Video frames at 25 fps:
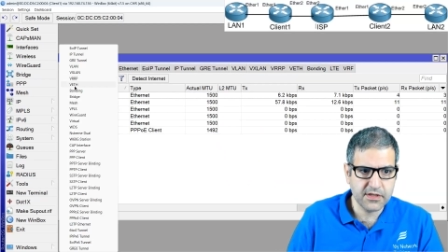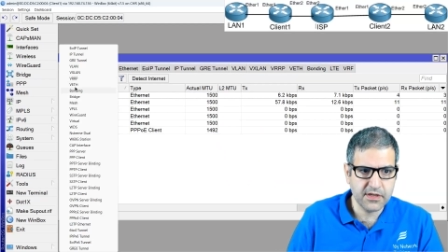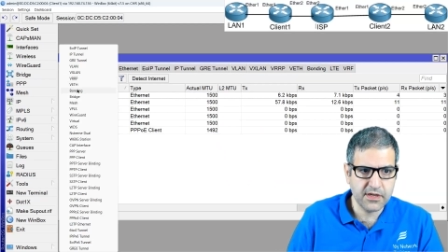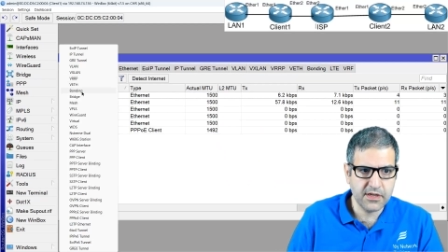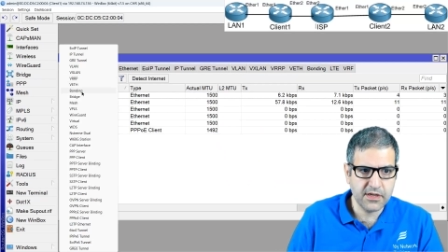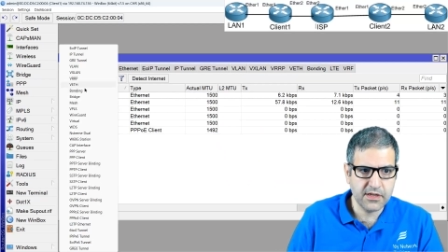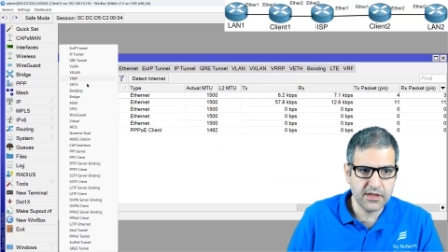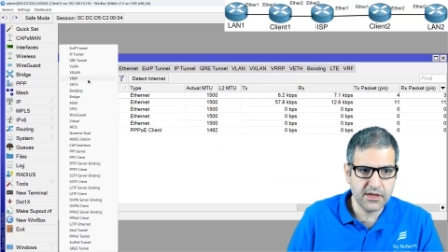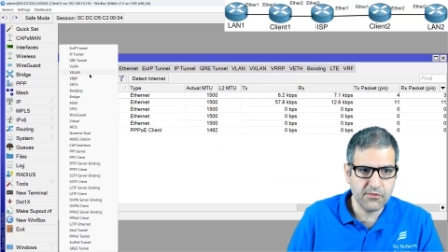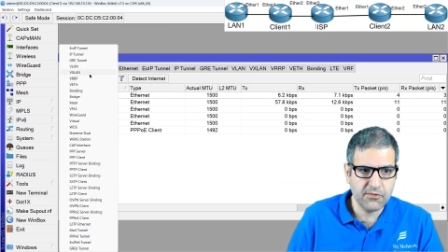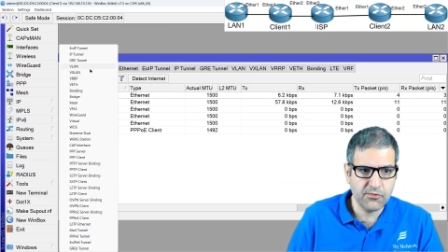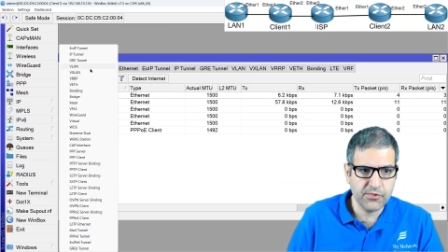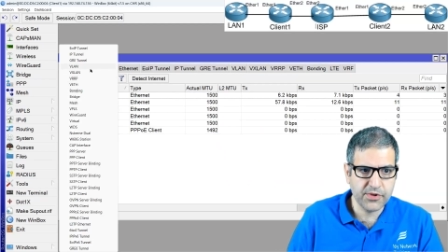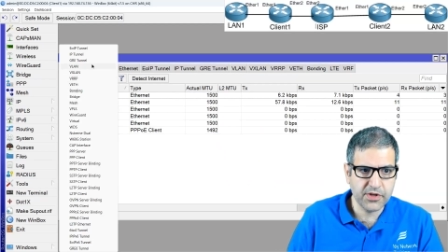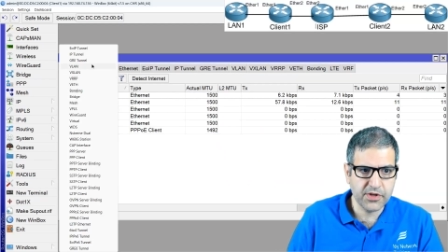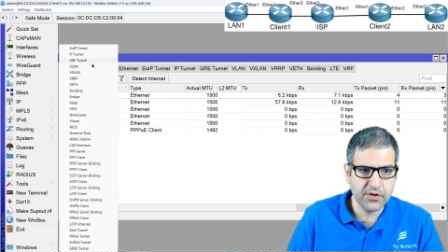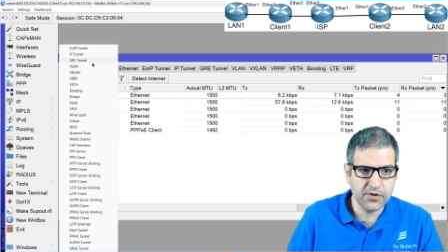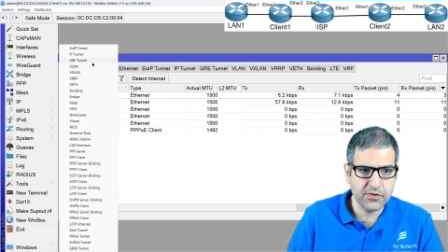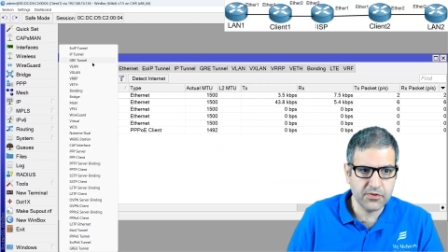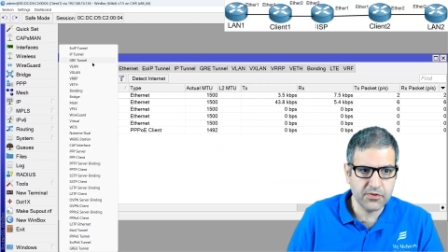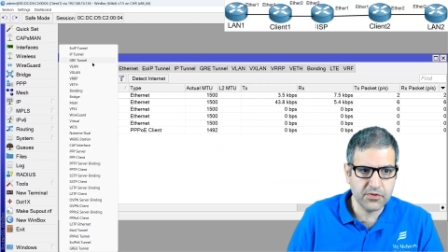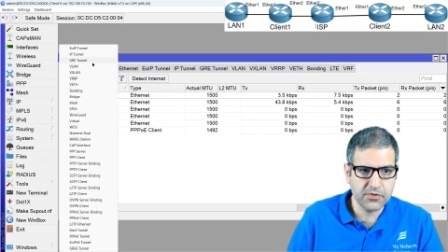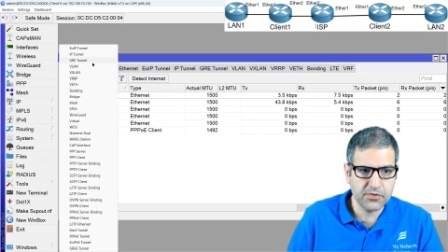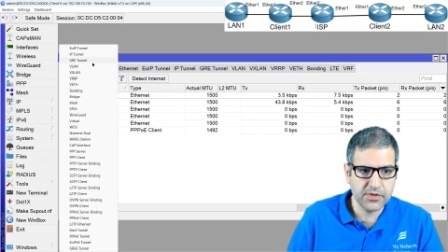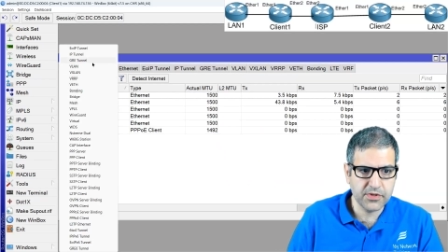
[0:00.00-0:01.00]
and then we go
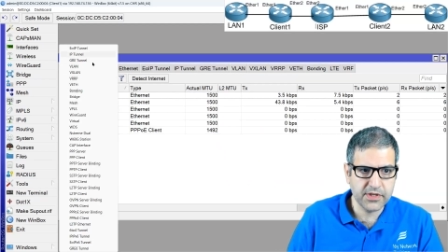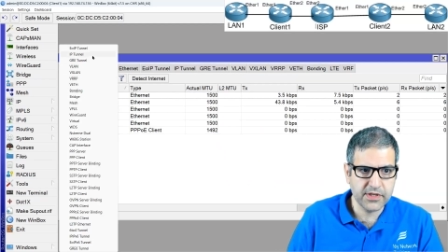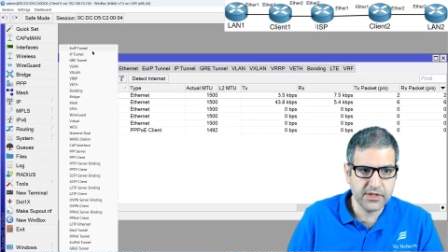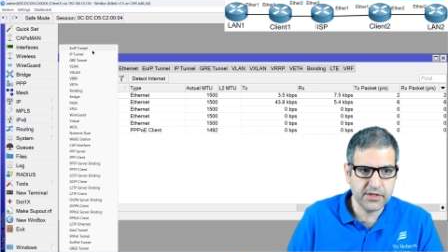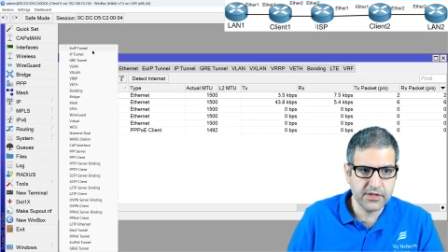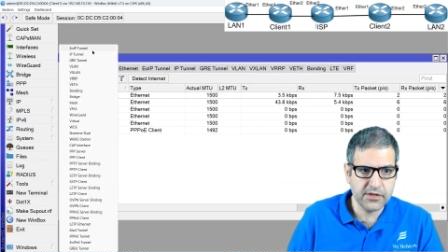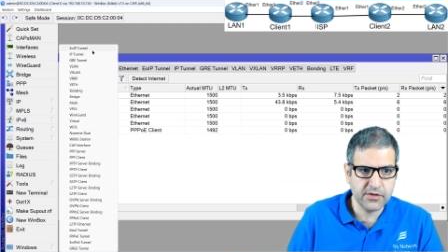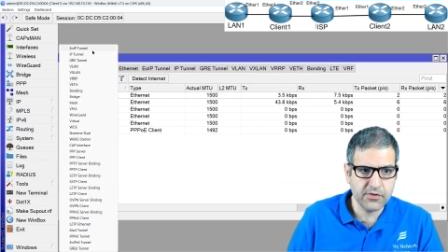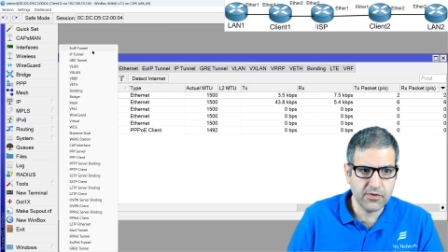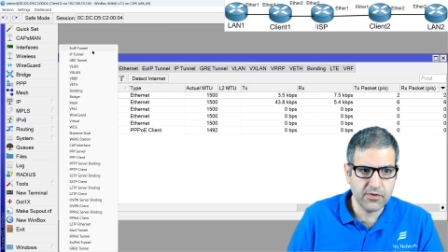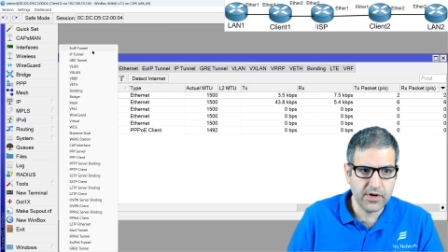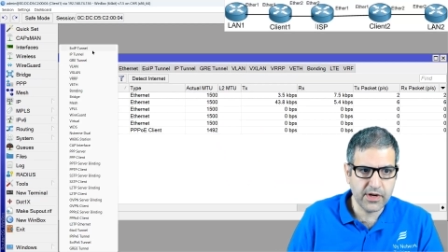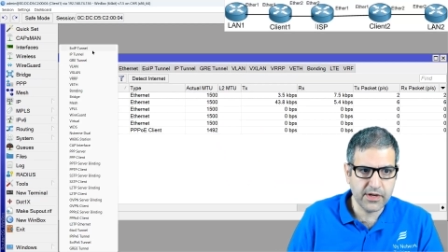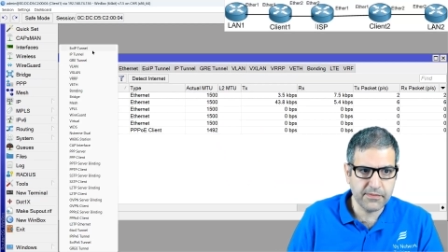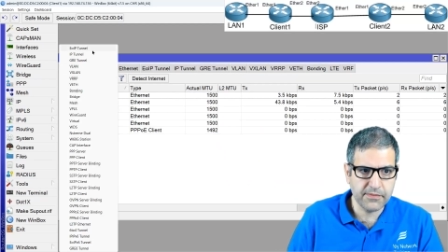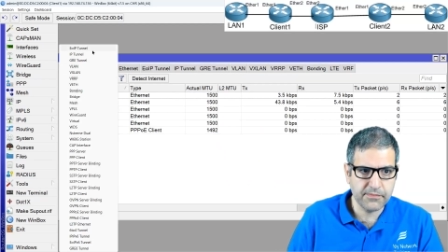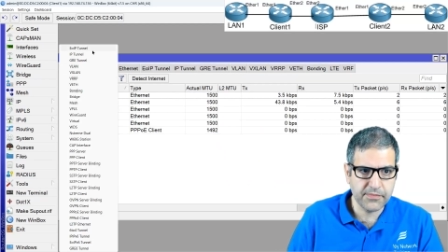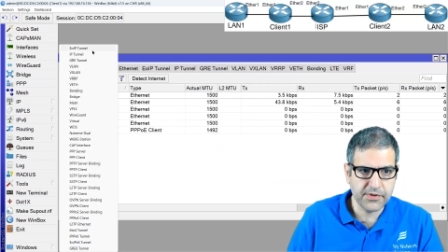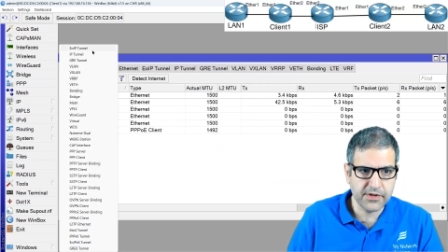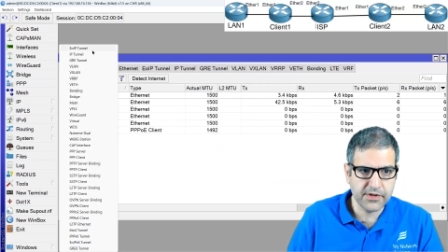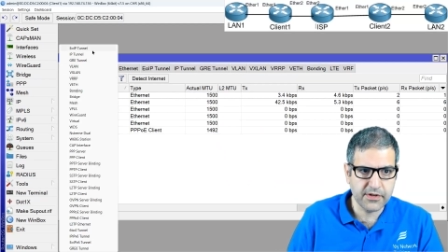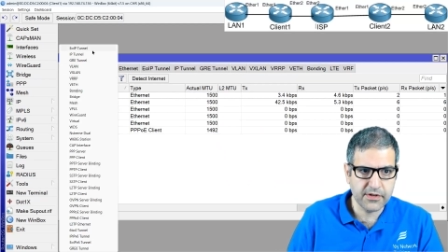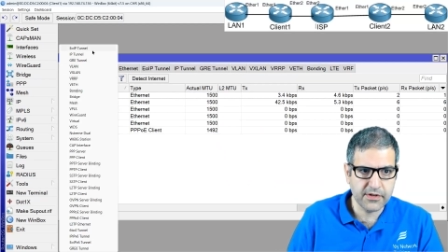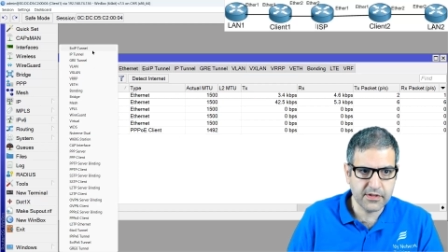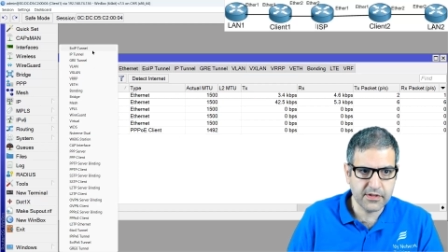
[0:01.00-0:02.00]
to the
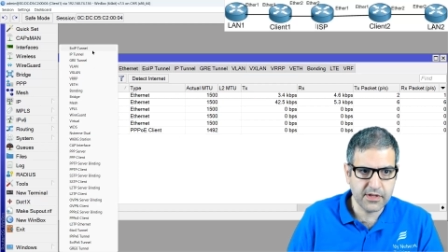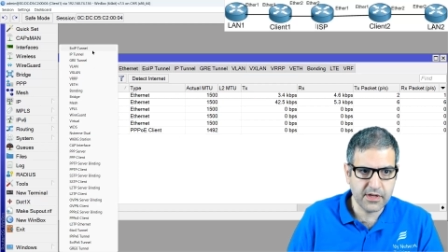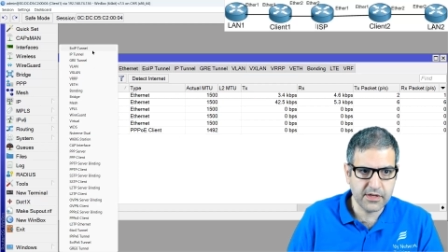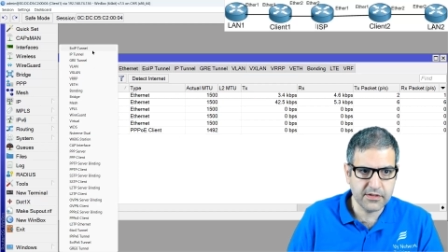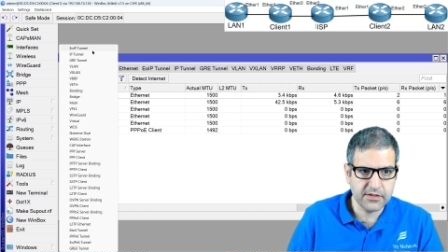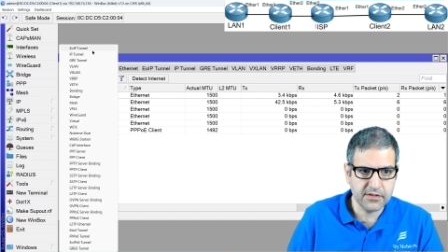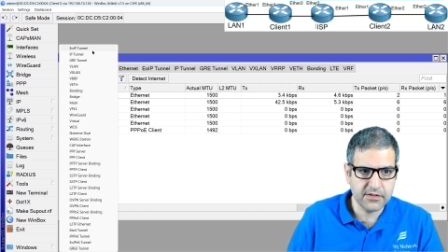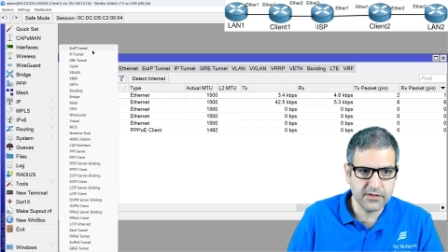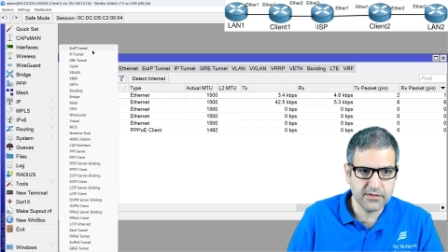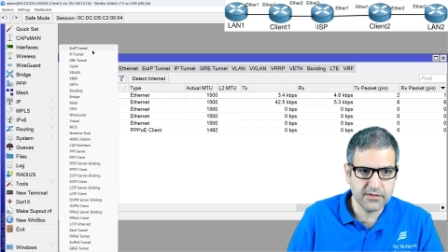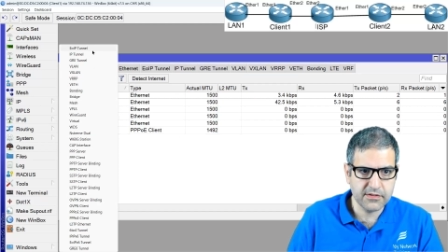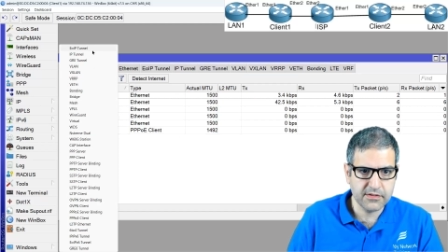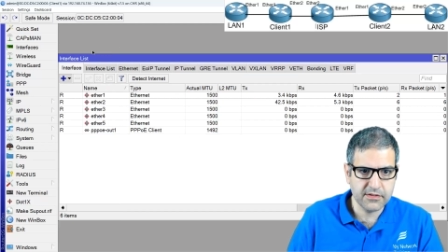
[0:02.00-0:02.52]
EOIP tunnel.